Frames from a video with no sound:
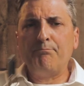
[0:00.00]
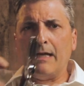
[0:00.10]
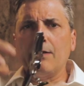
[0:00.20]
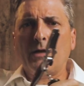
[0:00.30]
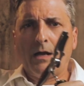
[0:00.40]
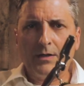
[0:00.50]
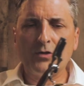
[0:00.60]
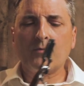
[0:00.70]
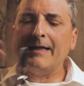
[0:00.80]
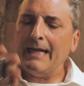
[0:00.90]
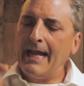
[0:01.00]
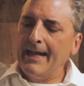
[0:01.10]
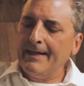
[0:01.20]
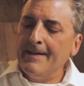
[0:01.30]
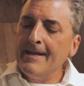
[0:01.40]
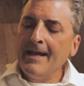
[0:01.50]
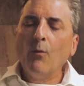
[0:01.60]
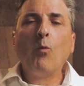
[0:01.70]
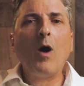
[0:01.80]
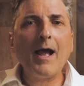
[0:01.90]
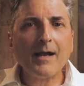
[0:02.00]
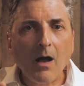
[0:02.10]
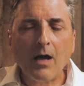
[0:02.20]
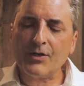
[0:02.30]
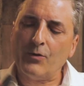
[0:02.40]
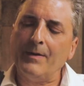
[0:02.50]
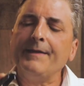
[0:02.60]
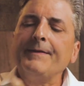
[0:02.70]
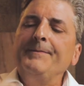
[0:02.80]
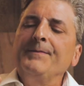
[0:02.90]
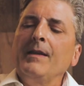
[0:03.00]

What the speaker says: big concrete egg. Why concrete?